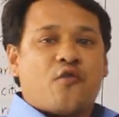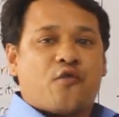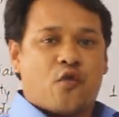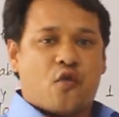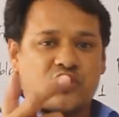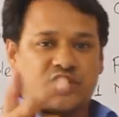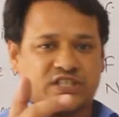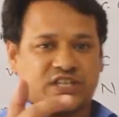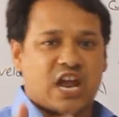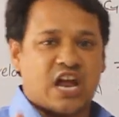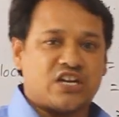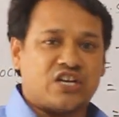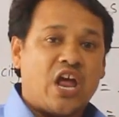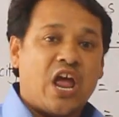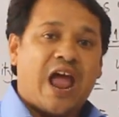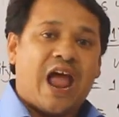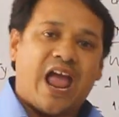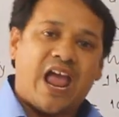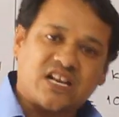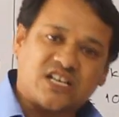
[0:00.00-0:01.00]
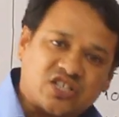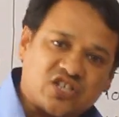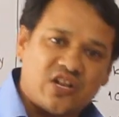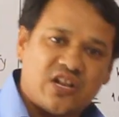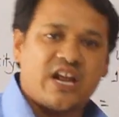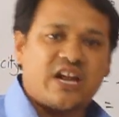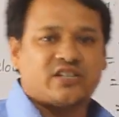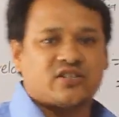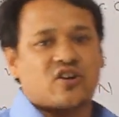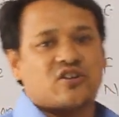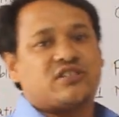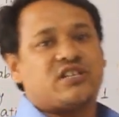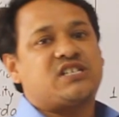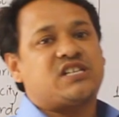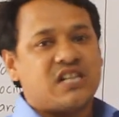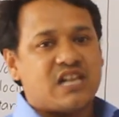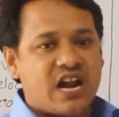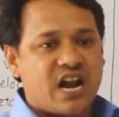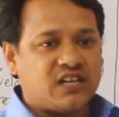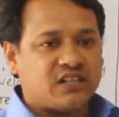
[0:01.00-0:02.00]
force can accelerate or
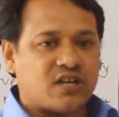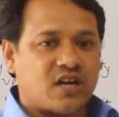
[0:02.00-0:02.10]
decelerate